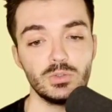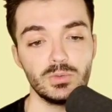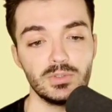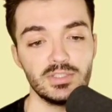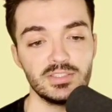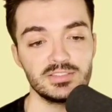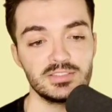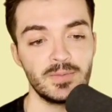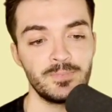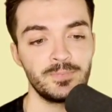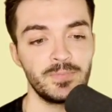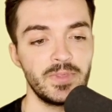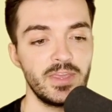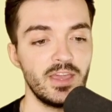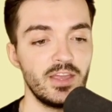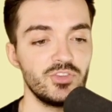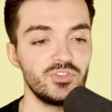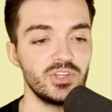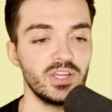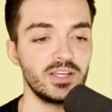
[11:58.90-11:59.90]
list
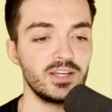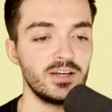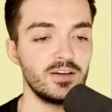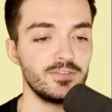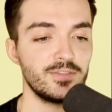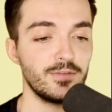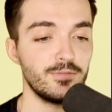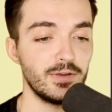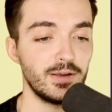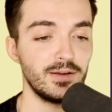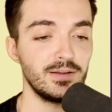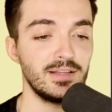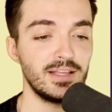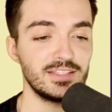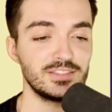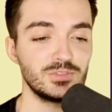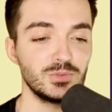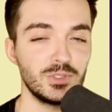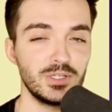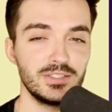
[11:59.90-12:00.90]
and check off the very
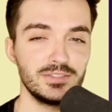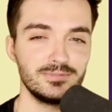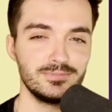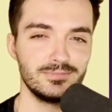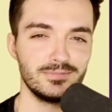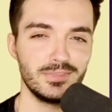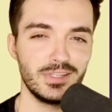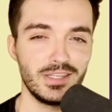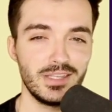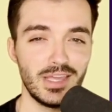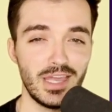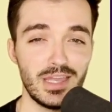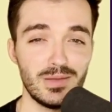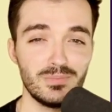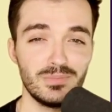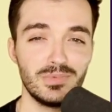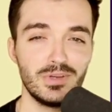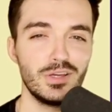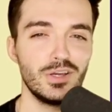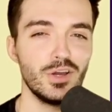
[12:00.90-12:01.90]
last one, game
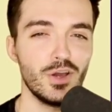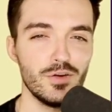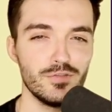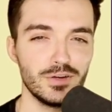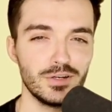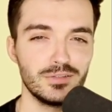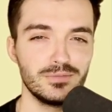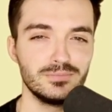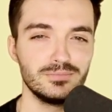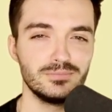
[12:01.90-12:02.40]
over.